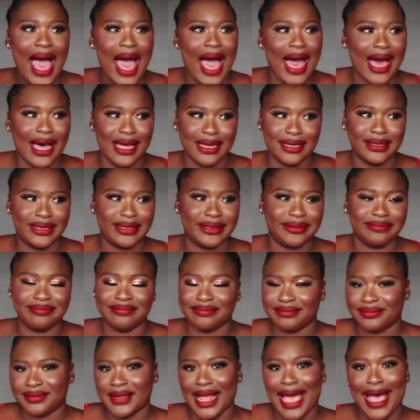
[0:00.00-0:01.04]
And
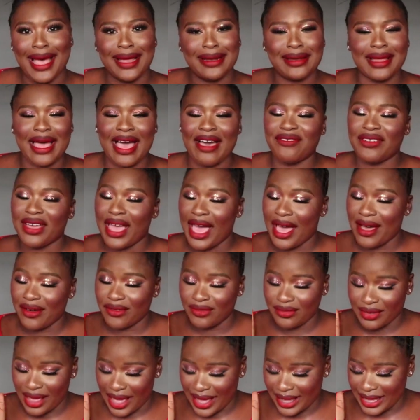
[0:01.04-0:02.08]

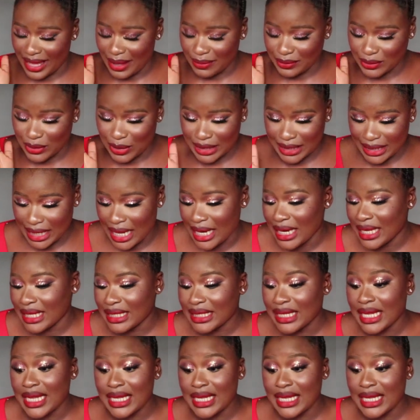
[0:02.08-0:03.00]
I kept on saying it.